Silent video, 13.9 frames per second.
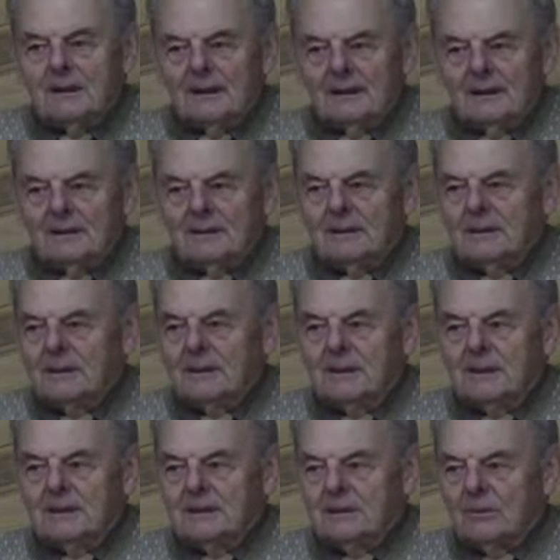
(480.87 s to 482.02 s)

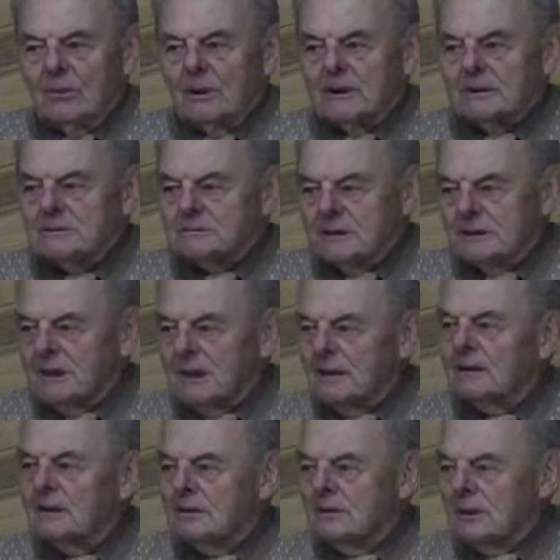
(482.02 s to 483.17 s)
What it's
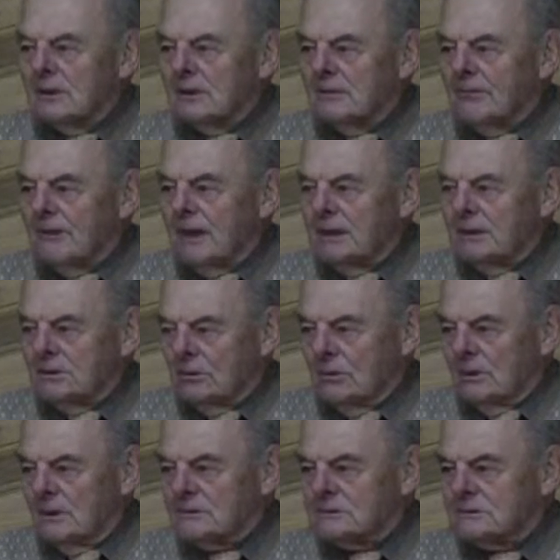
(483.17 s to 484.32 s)
intended to convey
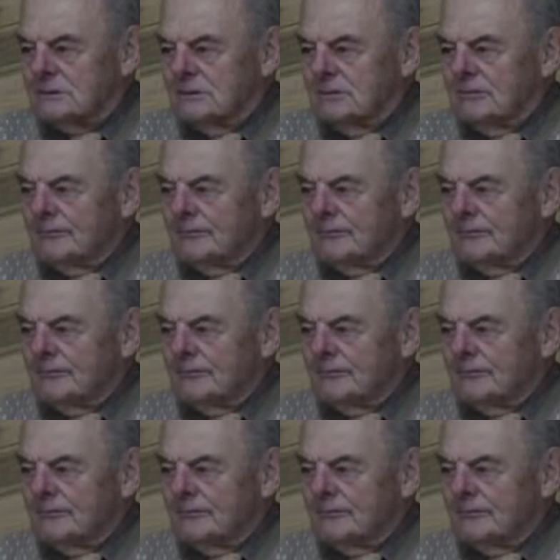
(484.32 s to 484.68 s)
to us